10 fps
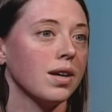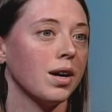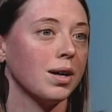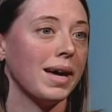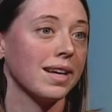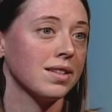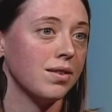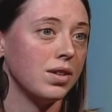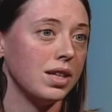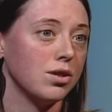
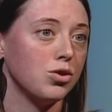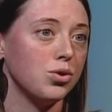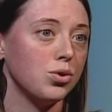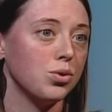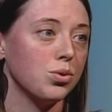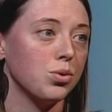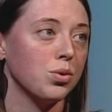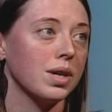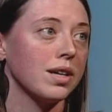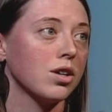activity
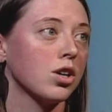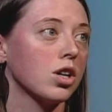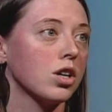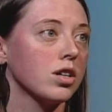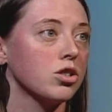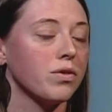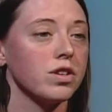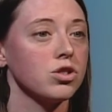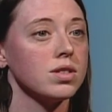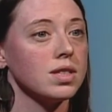to encourage
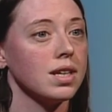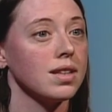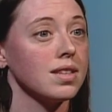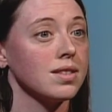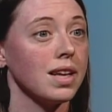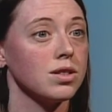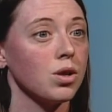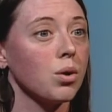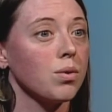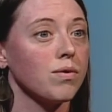efficiency in the state's
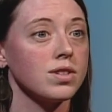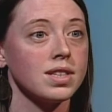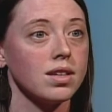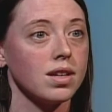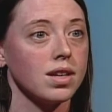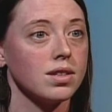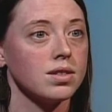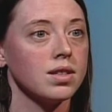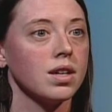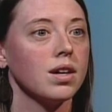own
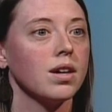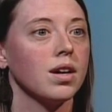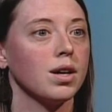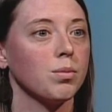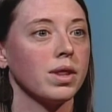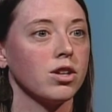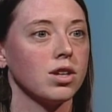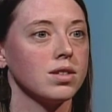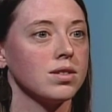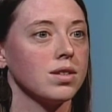facilities. Whether
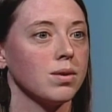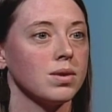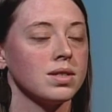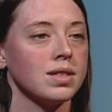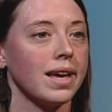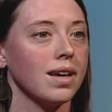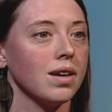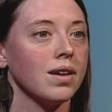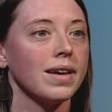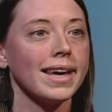it's the
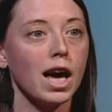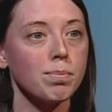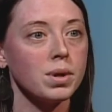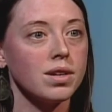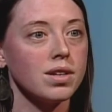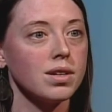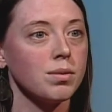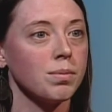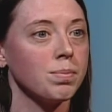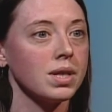state
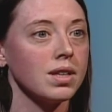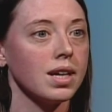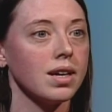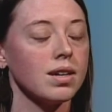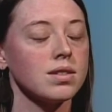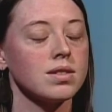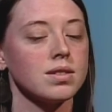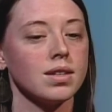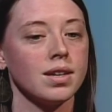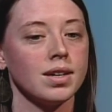capitol buildings,